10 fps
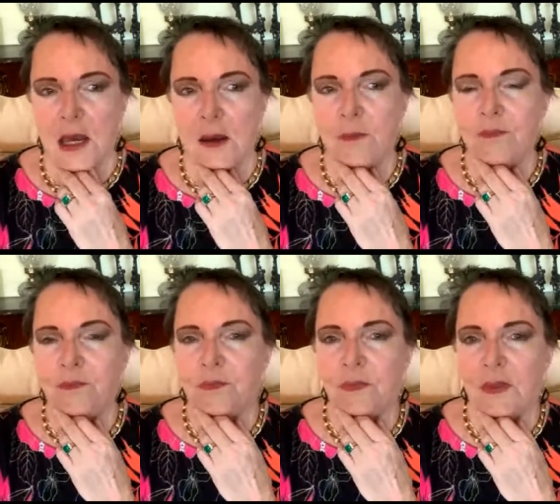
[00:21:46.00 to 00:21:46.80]

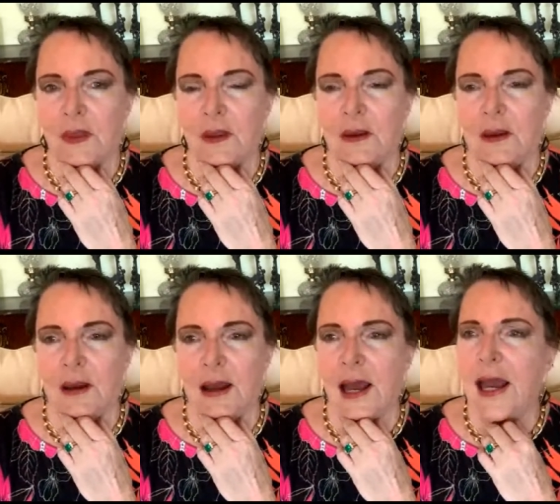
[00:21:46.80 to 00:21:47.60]

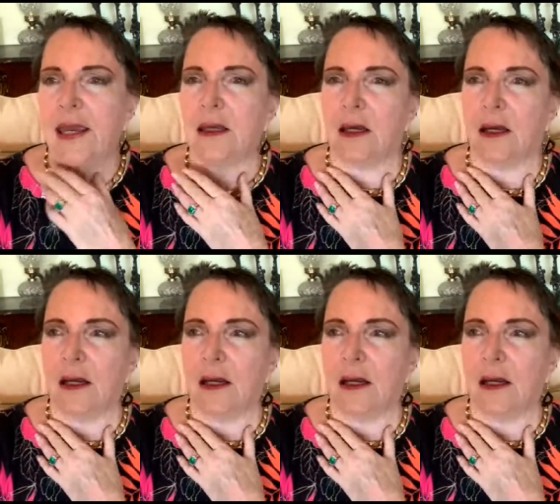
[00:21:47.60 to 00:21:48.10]
I